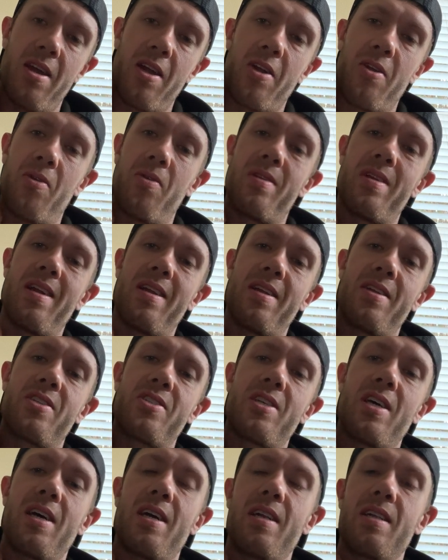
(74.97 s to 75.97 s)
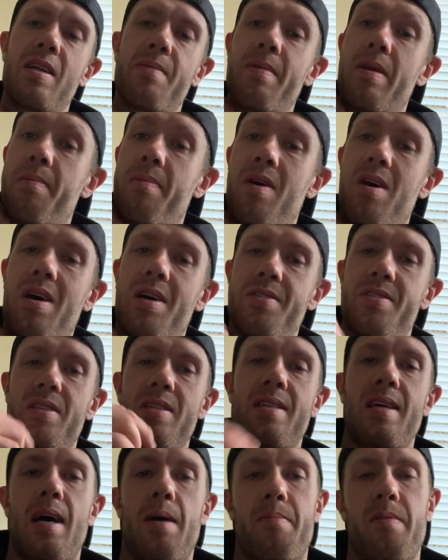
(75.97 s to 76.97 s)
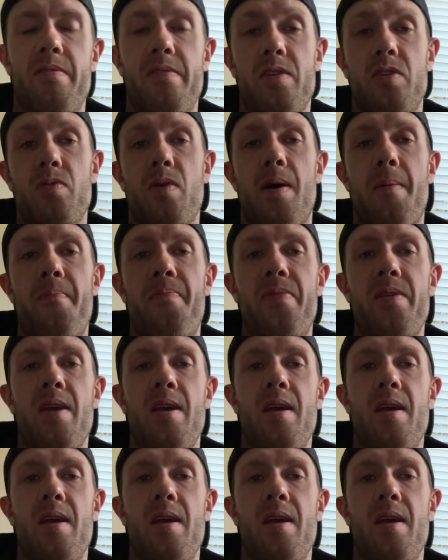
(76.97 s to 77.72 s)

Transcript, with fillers: You do 10 each side. Give me a pause at the top of each one.